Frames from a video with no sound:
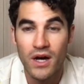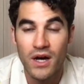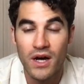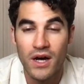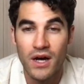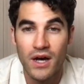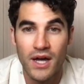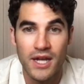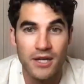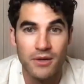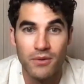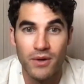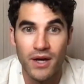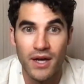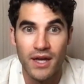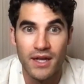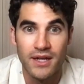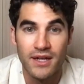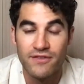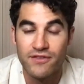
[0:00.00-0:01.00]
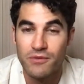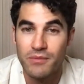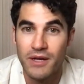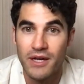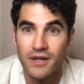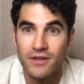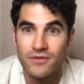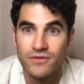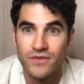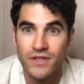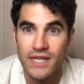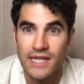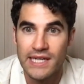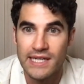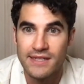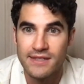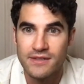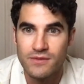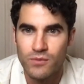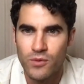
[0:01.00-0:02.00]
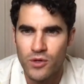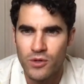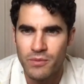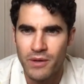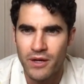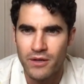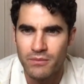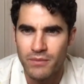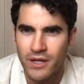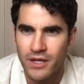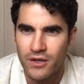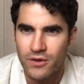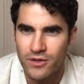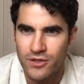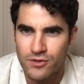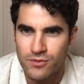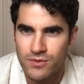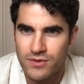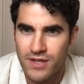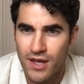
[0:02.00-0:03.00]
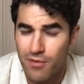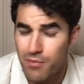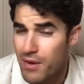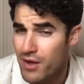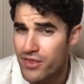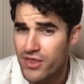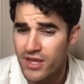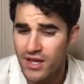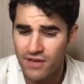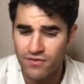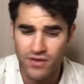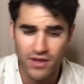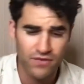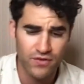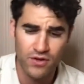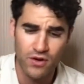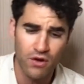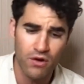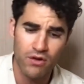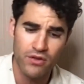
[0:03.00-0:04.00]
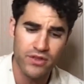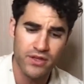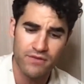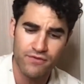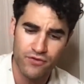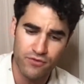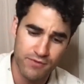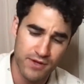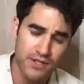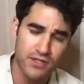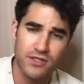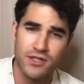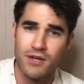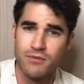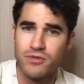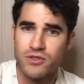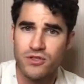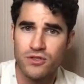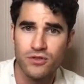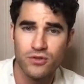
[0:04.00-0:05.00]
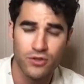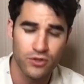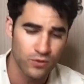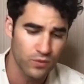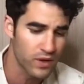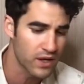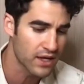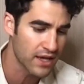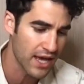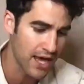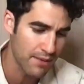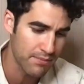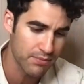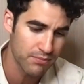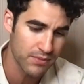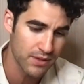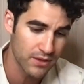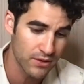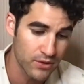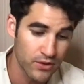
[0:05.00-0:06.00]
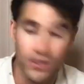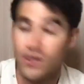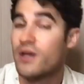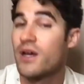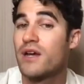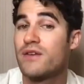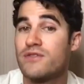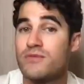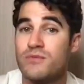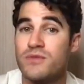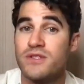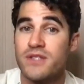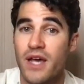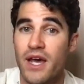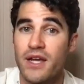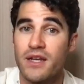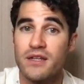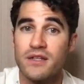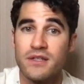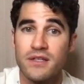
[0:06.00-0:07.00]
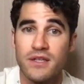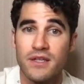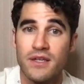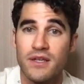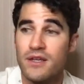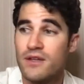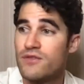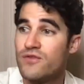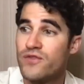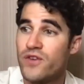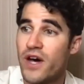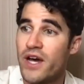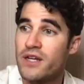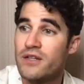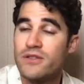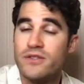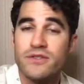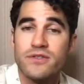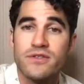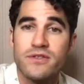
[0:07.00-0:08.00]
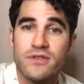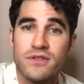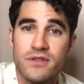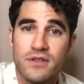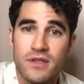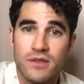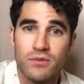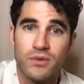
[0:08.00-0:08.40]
Anyway, enough about Vegas. More about my Christmas album. I think I've given all the information. I'm just going to do a little recap. I mean, look, I have some signed vinyls with